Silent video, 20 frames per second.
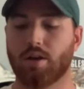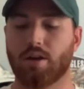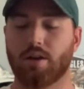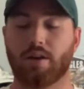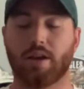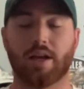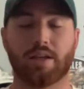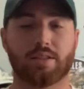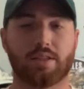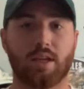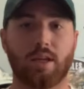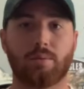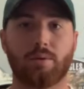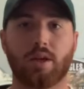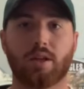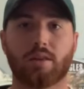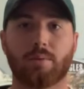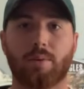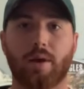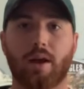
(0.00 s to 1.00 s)
Next team to
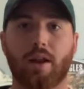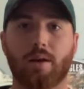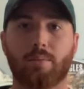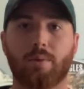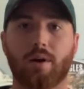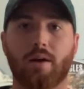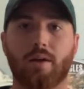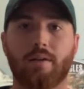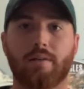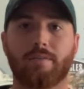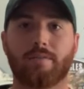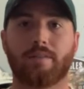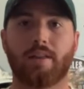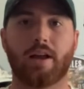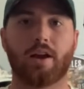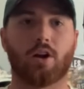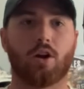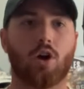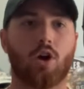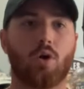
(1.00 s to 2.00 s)
hit the panic button.
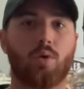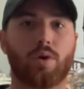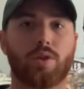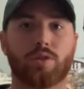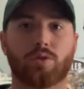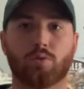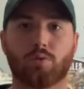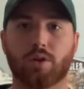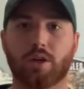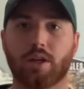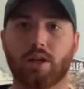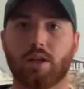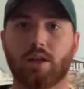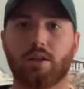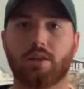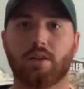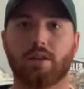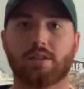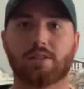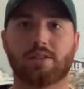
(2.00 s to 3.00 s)
They are
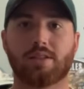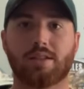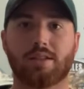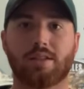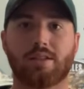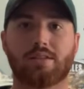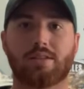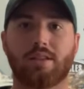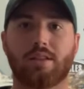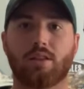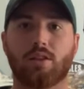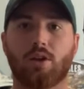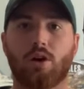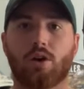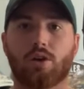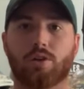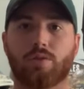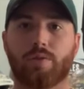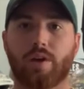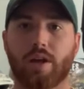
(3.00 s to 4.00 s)
0-3. This is the
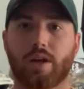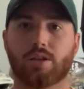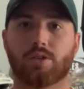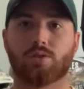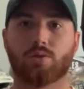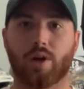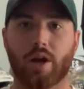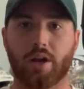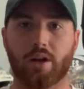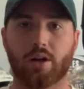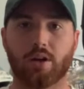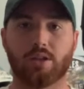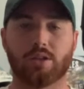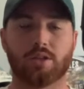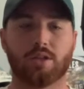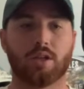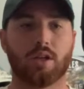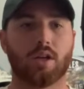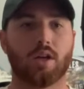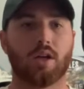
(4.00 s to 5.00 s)
Las Vegas Raiders.